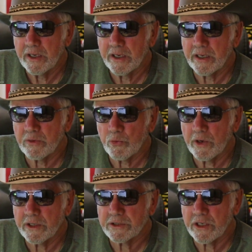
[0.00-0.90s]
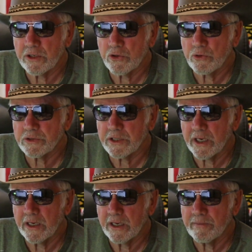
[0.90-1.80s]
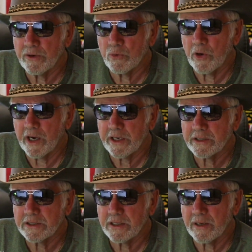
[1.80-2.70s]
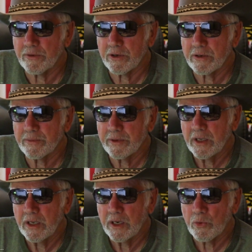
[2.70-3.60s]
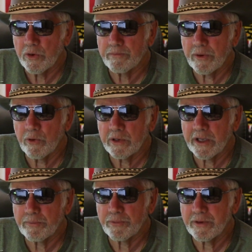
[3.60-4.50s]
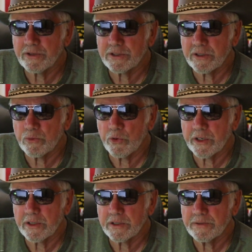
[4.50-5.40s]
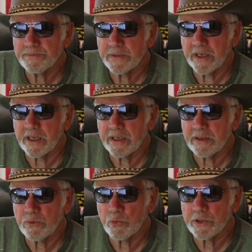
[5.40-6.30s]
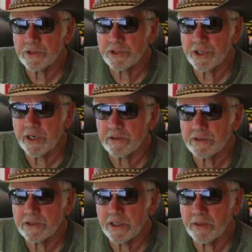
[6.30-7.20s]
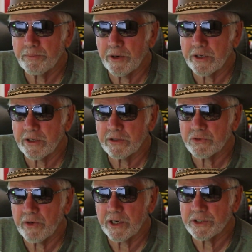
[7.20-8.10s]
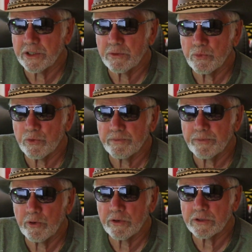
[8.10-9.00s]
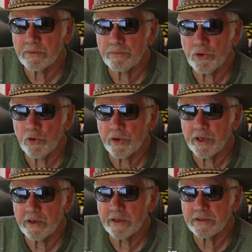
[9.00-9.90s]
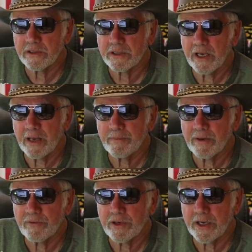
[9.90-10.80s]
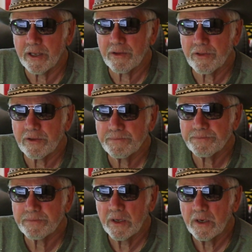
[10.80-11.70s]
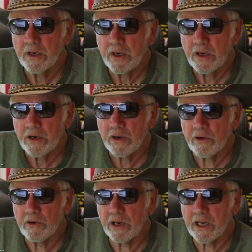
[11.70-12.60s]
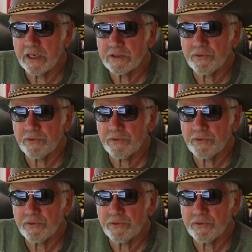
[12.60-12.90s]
in Wauwatosa, a Milwaukee suburb where Beaudin had previously worked and which shares a parking structure with Beaudin's employer at the time of her death. Early last